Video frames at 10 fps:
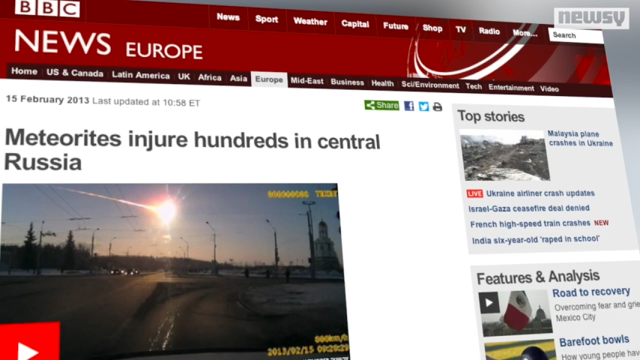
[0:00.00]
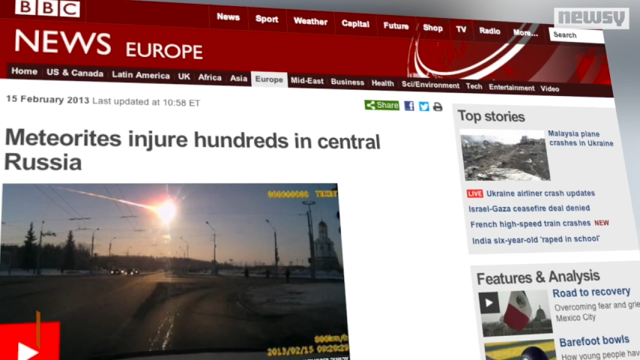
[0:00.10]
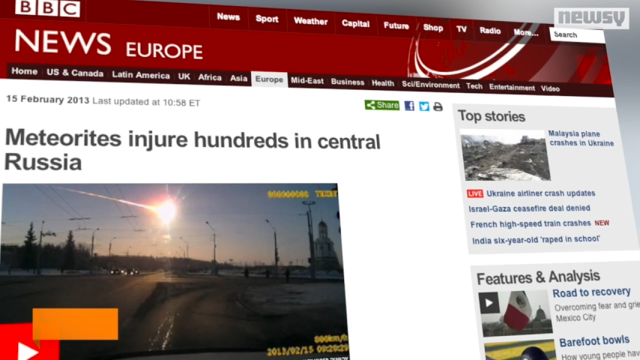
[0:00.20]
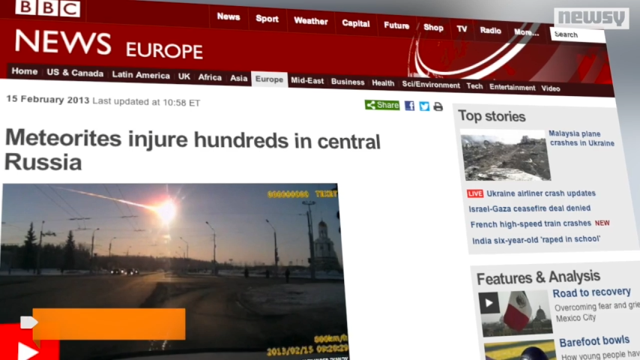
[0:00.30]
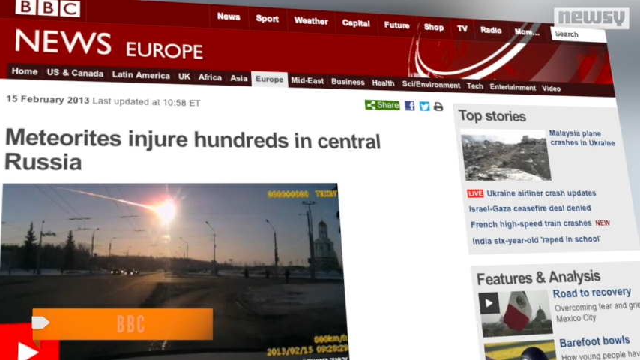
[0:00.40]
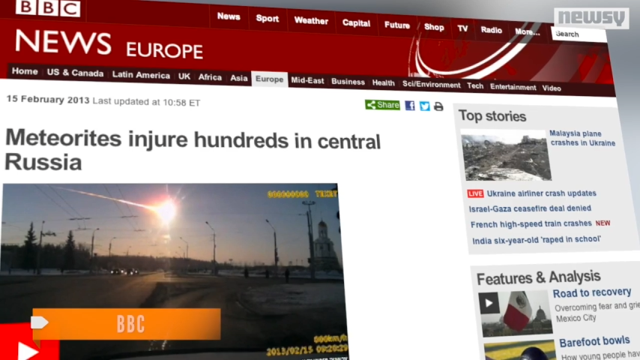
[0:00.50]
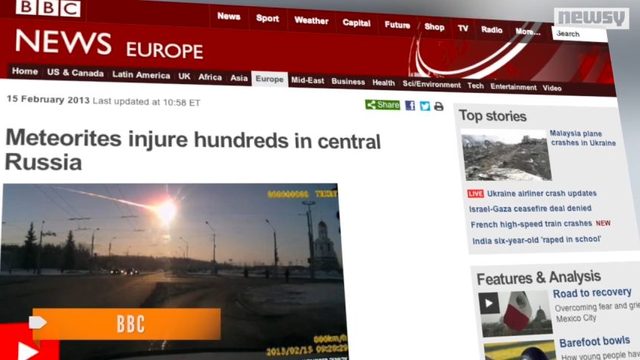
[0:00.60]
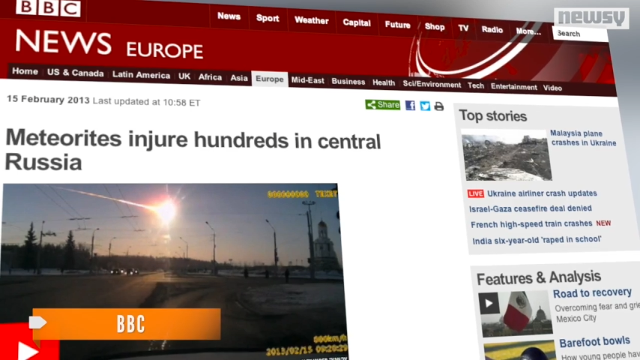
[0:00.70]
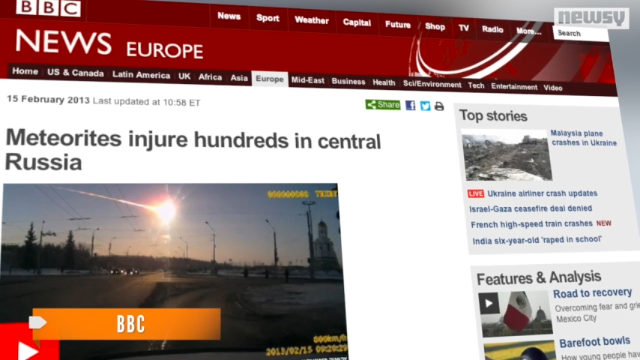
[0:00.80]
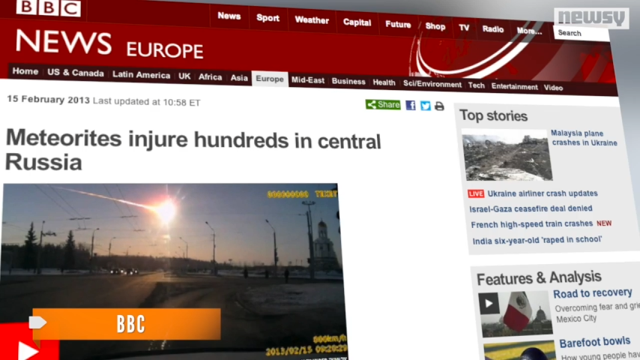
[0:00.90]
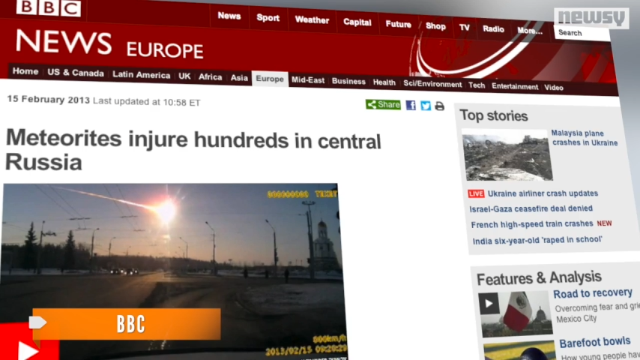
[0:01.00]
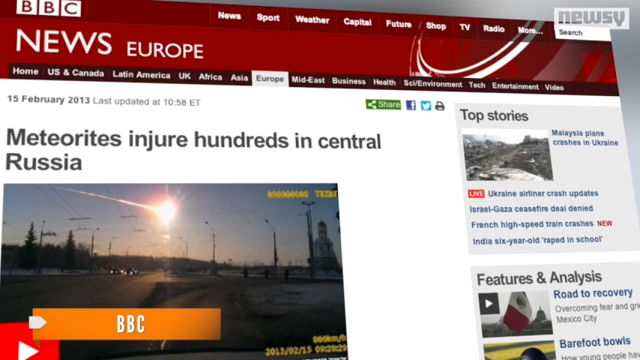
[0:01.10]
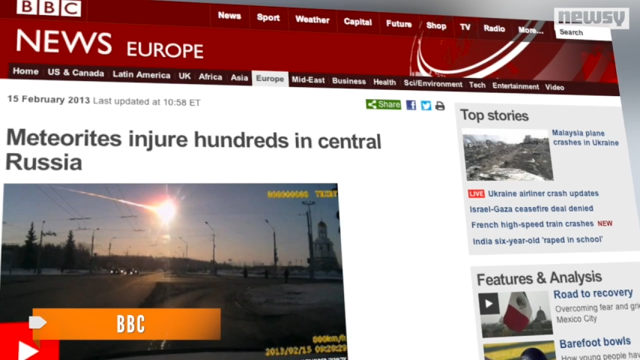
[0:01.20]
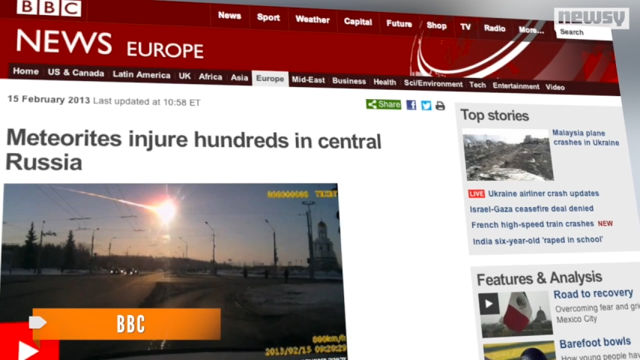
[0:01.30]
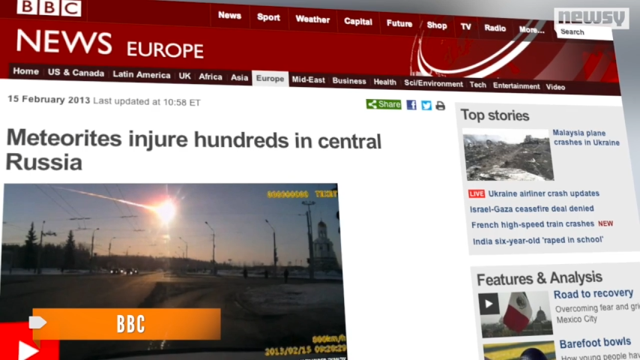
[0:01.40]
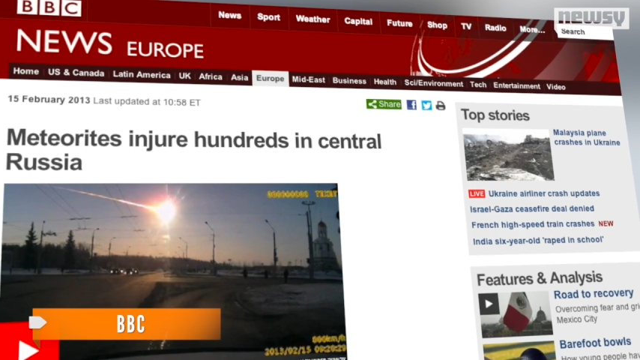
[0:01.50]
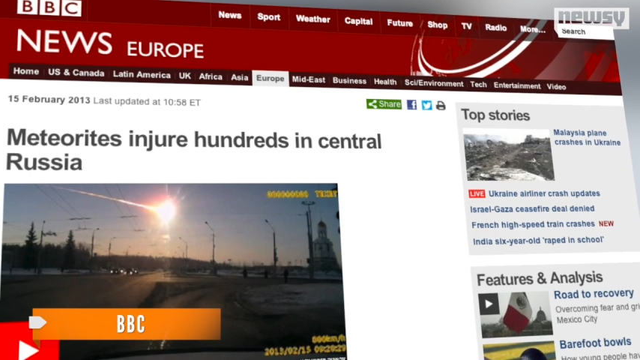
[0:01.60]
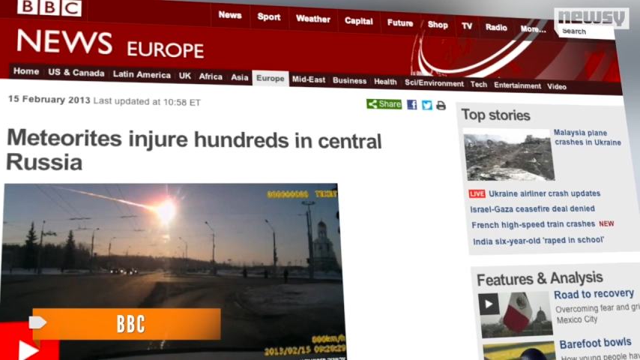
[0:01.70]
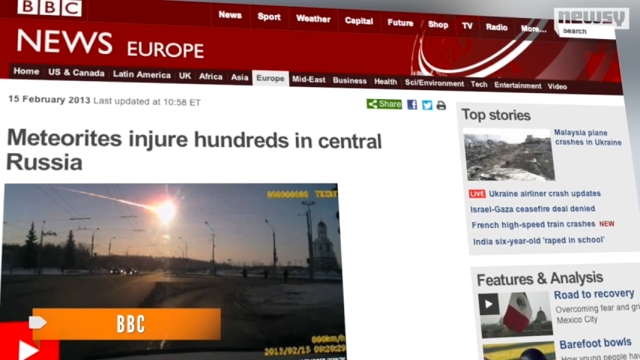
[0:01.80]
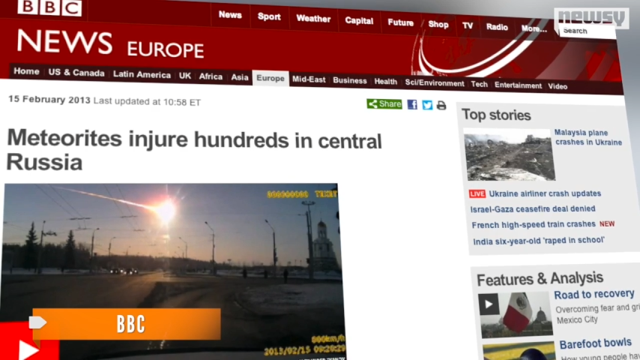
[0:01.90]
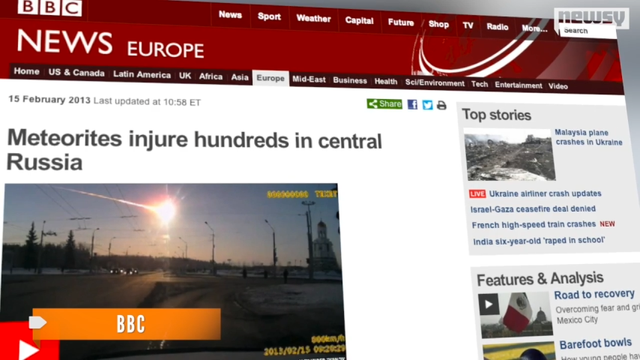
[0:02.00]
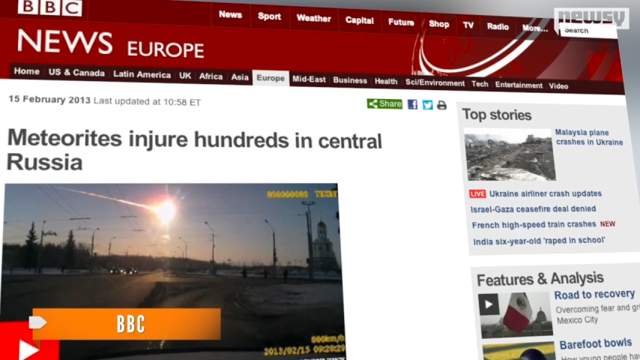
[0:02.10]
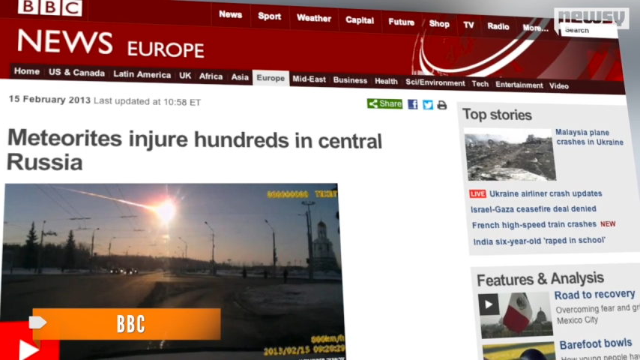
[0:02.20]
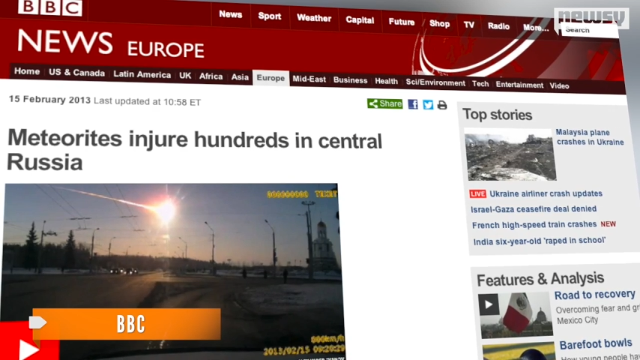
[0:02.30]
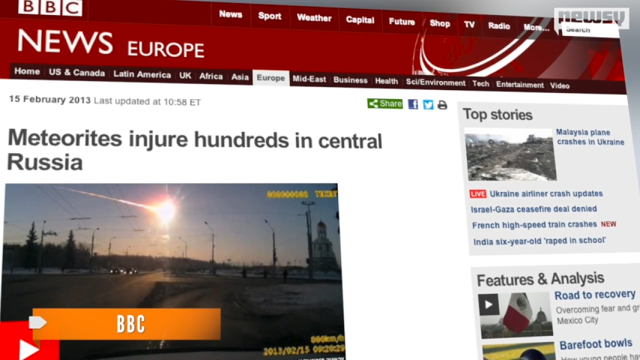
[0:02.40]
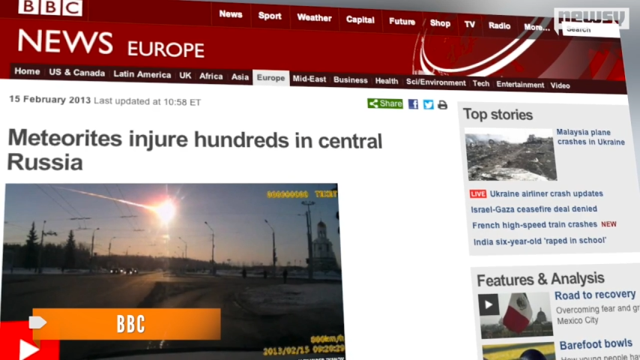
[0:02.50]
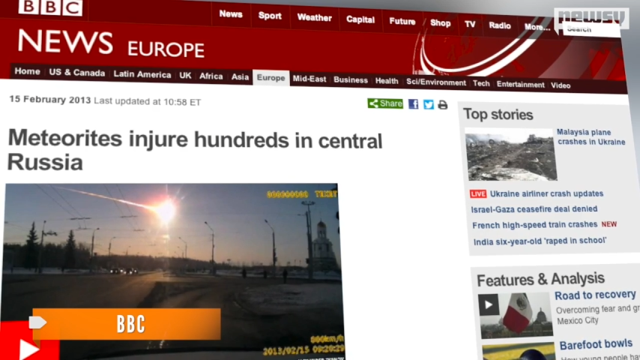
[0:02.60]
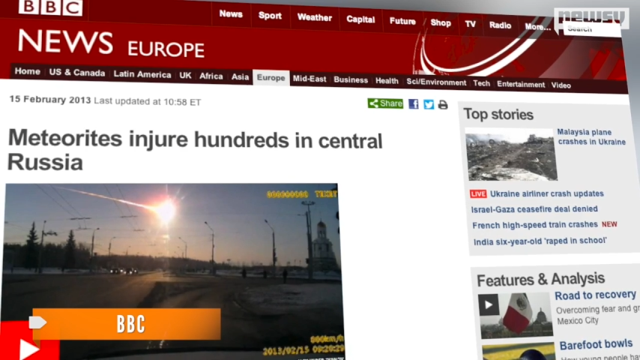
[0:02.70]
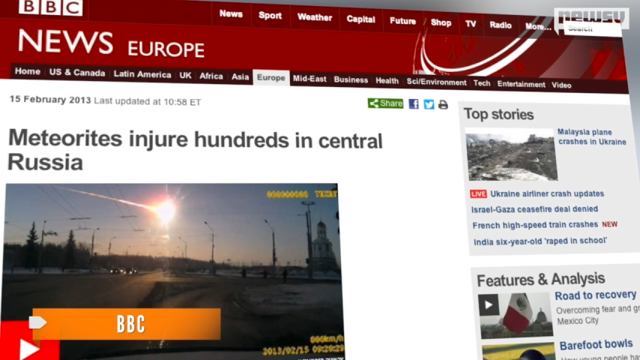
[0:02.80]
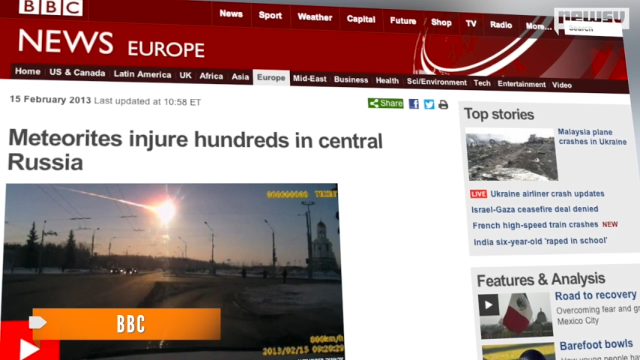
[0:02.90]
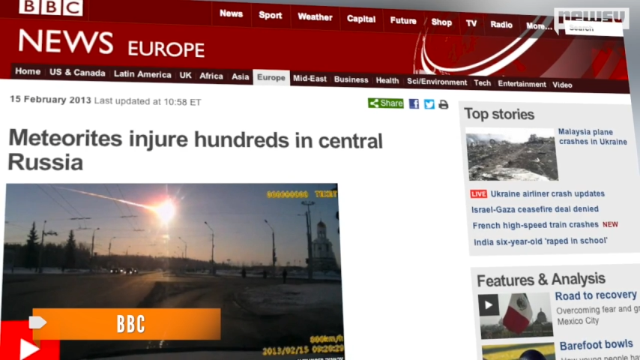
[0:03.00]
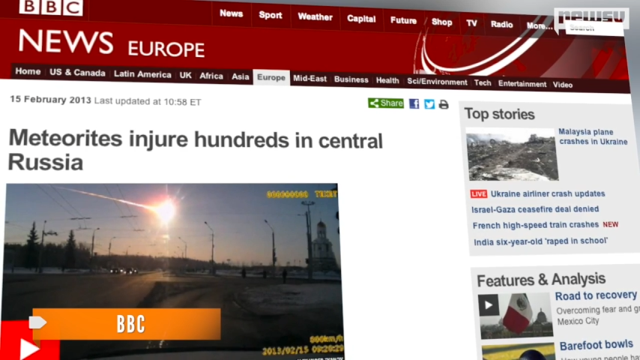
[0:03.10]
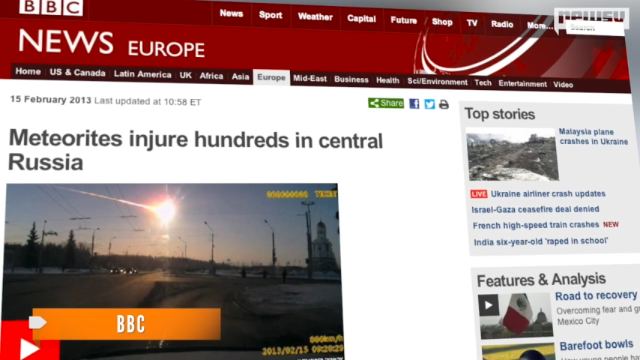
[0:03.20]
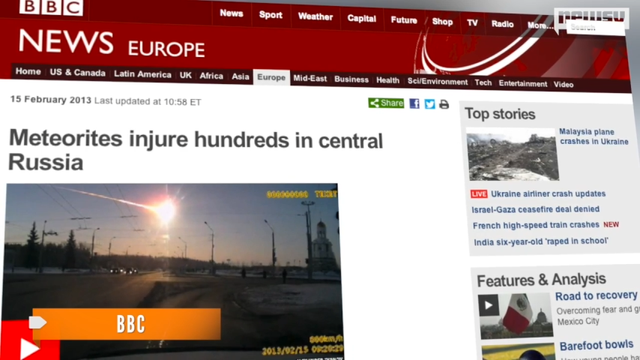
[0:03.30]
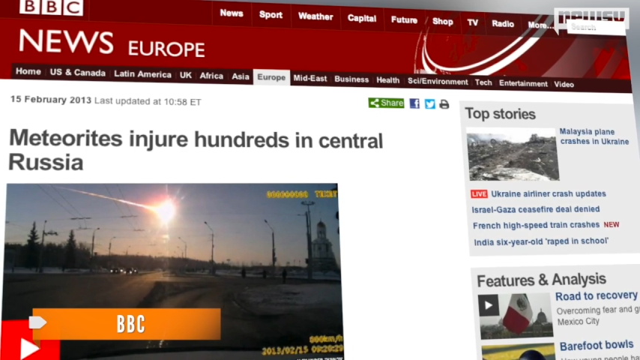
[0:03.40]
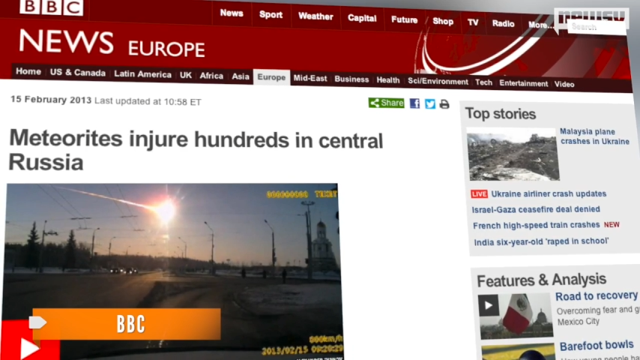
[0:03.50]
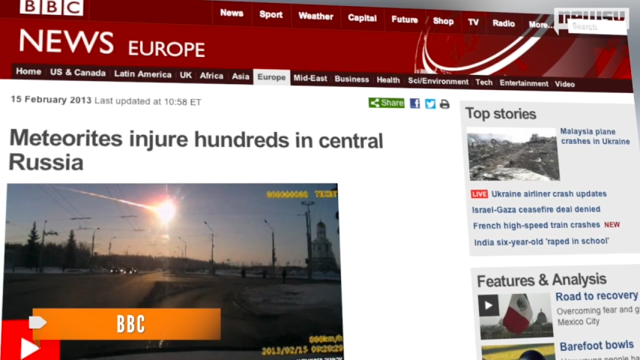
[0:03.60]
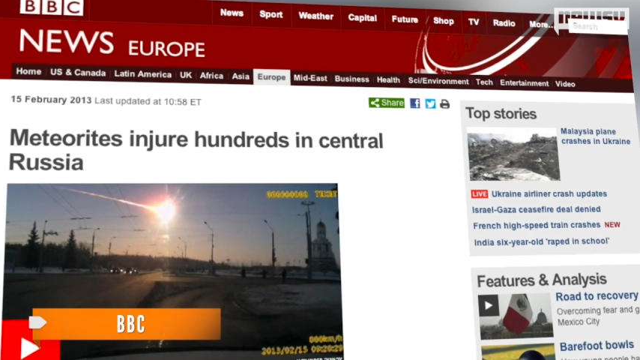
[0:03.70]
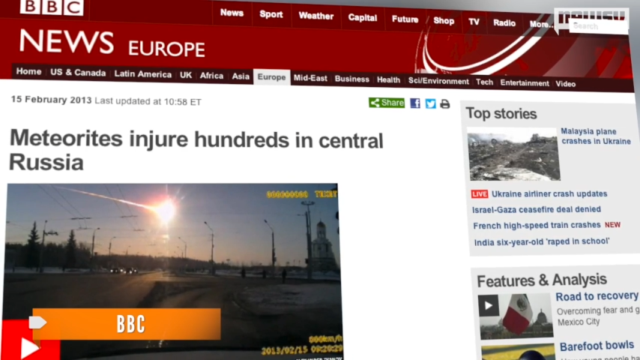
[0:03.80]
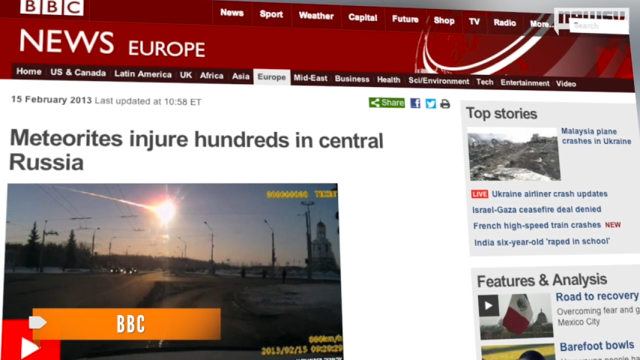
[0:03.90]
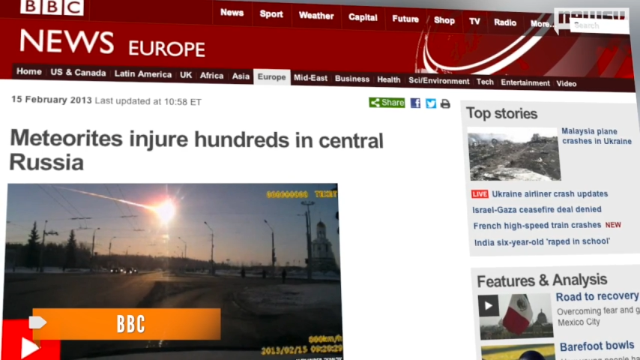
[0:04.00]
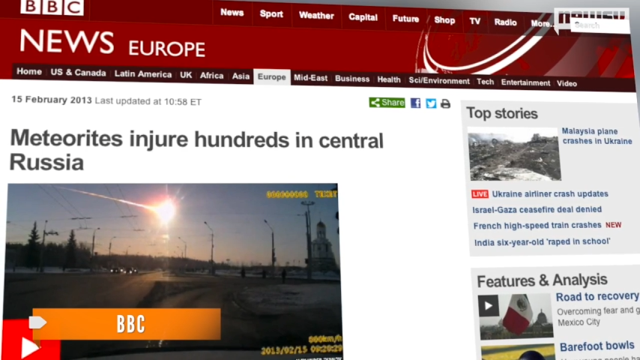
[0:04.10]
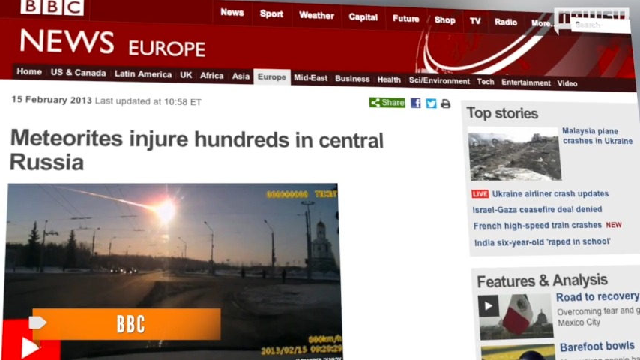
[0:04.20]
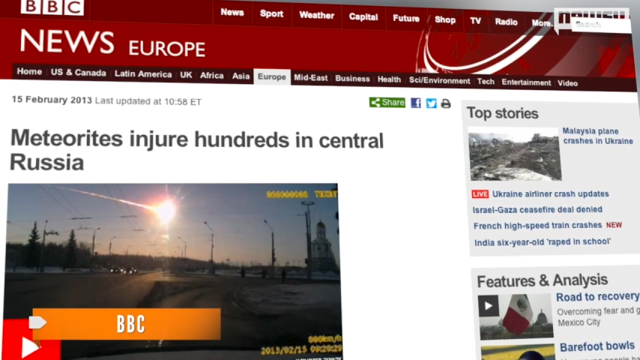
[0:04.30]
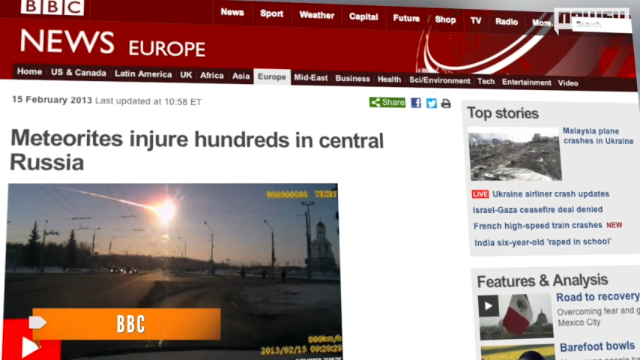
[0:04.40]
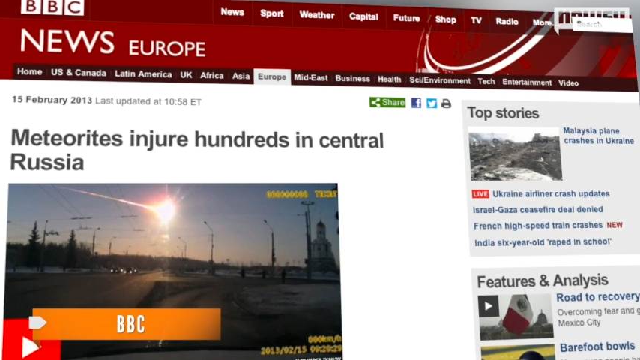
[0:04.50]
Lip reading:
(no speaker visible)